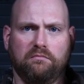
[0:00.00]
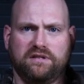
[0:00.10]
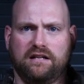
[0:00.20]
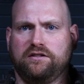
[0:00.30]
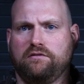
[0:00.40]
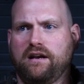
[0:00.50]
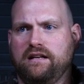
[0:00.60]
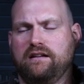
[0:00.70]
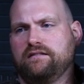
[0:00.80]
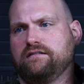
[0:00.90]
Send us your
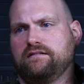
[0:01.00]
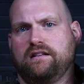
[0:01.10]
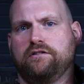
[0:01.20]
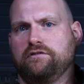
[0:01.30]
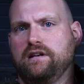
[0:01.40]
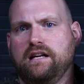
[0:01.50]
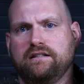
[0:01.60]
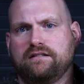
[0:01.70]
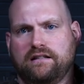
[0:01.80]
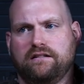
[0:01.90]
ideas, send us your
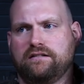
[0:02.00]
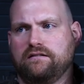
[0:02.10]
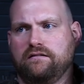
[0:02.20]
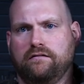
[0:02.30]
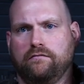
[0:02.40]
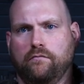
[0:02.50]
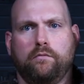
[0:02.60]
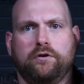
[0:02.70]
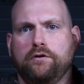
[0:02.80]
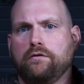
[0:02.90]
needs, send us what
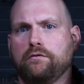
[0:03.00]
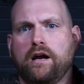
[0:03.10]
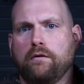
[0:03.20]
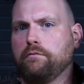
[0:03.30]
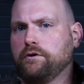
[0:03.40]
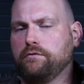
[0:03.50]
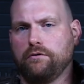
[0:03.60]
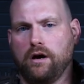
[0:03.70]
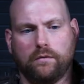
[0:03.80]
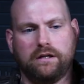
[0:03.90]
we're doing right, what we're doing
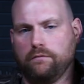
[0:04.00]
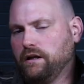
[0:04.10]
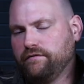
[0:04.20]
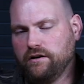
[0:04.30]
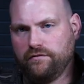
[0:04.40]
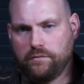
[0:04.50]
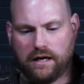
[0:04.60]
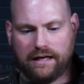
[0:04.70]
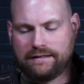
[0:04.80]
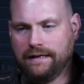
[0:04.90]
wrong. We love to hear from you
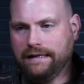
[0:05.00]
guys.